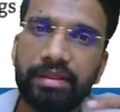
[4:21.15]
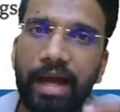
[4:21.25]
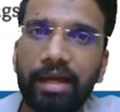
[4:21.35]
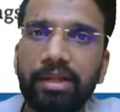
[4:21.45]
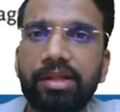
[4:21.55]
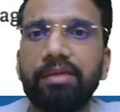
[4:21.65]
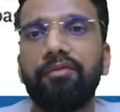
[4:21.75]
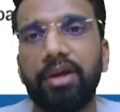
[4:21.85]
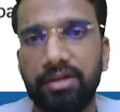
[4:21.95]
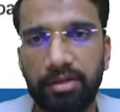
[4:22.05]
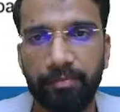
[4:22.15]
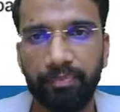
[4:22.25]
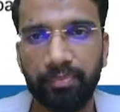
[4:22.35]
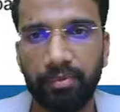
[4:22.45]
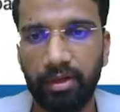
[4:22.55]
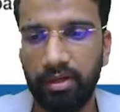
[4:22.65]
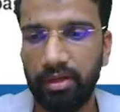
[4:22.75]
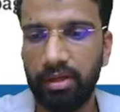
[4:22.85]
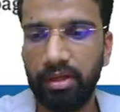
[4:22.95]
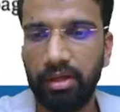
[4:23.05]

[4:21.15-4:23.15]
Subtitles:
that is different. Okay,